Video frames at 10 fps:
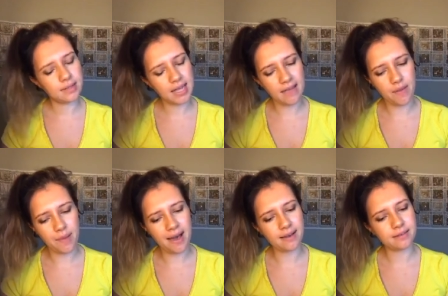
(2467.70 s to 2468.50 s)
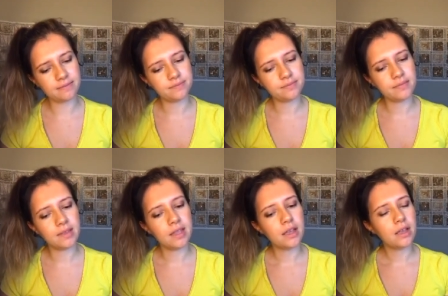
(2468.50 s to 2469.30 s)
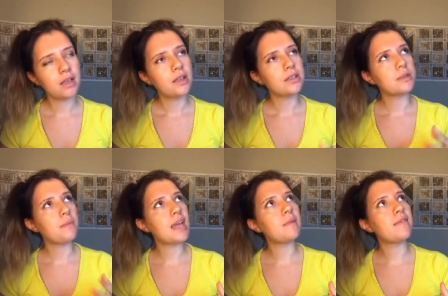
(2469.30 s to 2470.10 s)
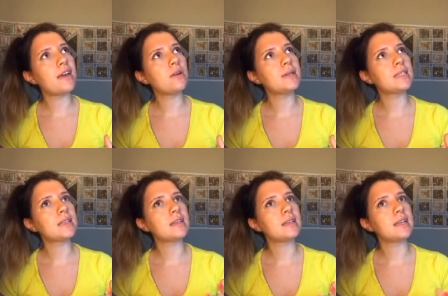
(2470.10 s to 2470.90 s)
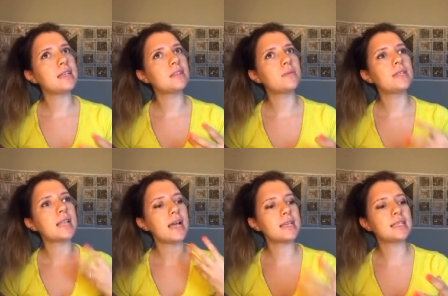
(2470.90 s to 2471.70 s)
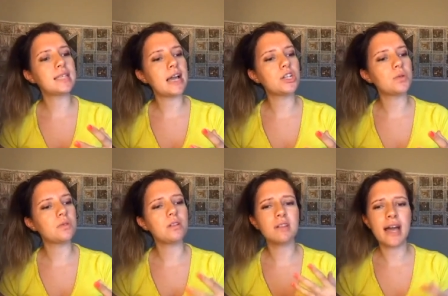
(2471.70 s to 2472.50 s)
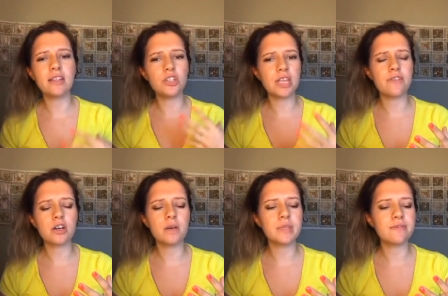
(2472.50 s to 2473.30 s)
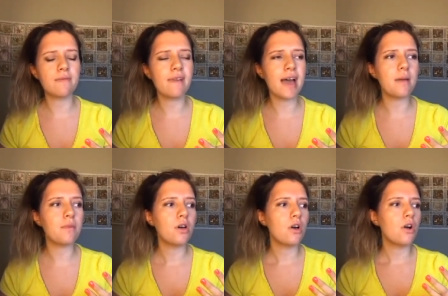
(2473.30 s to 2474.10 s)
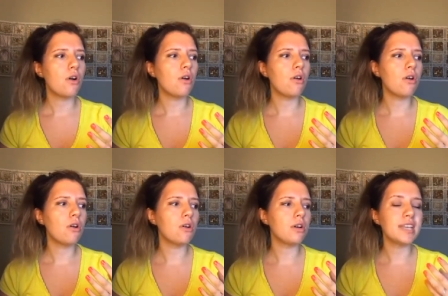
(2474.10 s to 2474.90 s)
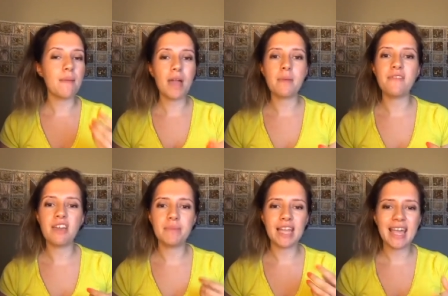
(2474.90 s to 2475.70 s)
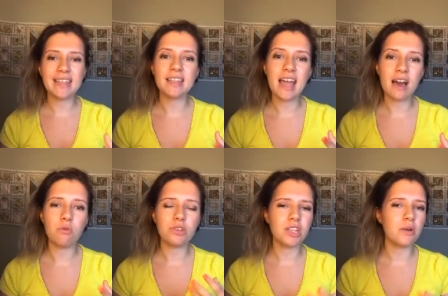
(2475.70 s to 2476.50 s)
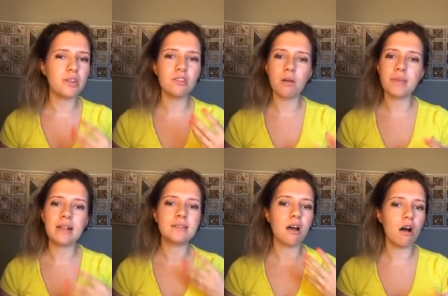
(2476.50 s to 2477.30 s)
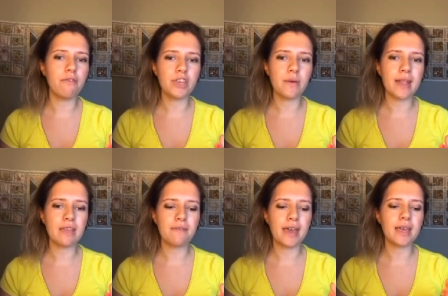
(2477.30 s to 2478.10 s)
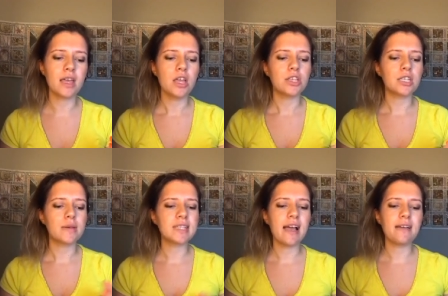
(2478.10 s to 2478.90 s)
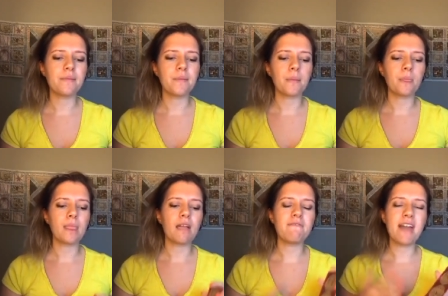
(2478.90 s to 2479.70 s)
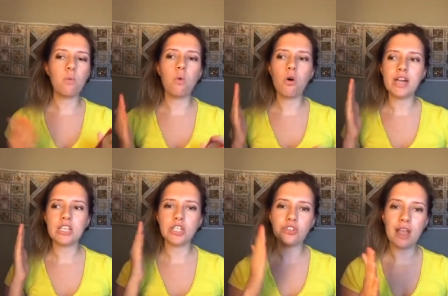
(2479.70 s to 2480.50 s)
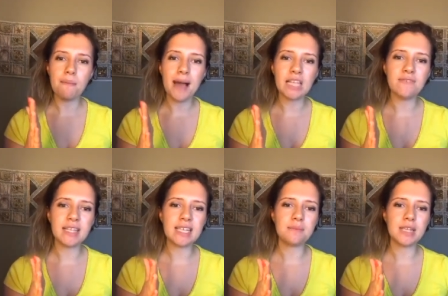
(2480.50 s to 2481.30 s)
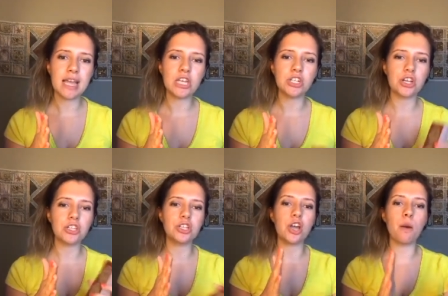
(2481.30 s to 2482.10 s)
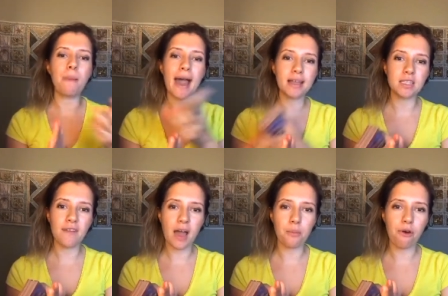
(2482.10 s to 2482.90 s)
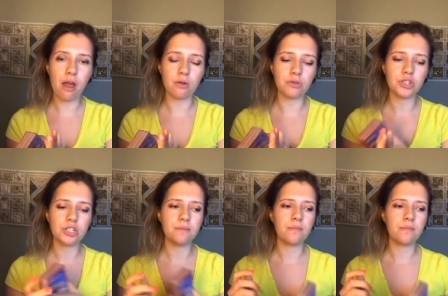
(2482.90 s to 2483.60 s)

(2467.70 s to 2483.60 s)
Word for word: have it back. So maybe they always it's always like sexual energy that comes from them or yeah, maybe they've been in and out, you know, and not been able to offer you anything. So it's like they're walking straight past that temptation to go back to that approach.